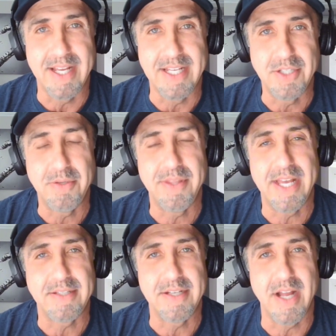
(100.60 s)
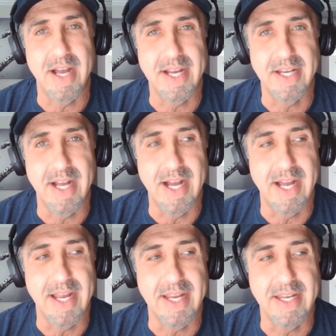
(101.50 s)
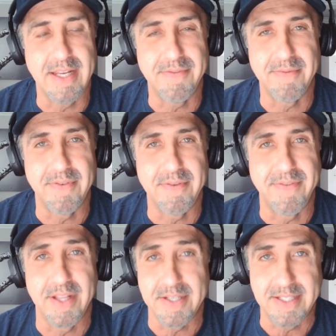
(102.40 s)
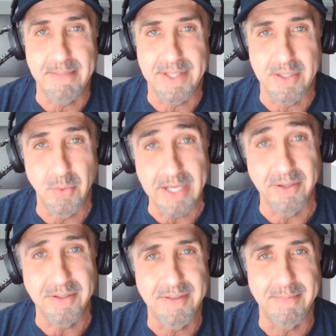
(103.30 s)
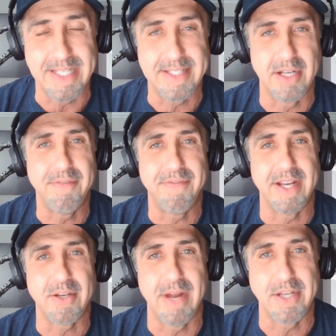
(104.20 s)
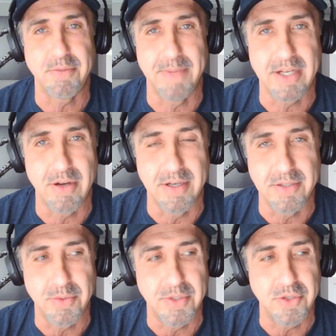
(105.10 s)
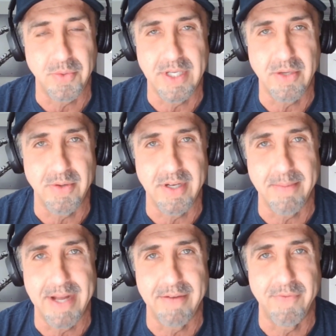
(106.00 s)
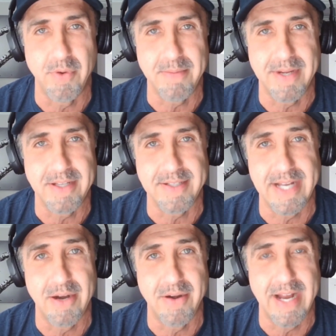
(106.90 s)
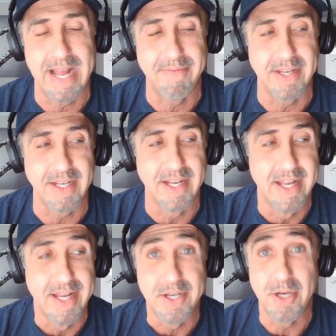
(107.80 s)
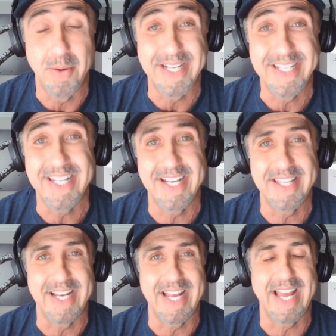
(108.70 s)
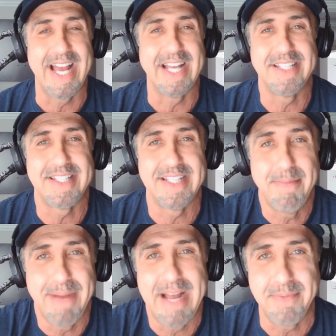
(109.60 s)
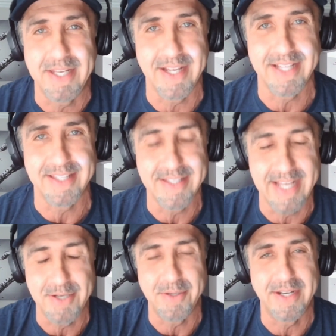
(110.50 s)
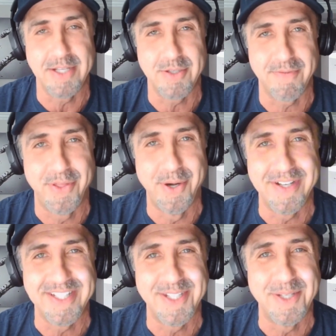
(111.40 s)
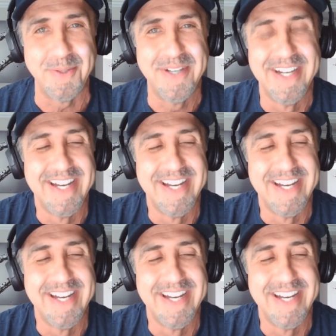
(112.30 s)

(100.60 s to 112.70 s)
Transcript: in 2009. I fell asleep at the wheel myself. I crashed my car into a tree going about 40 miles an hour, having no idea that I had sleep apnea at the tender age of 32.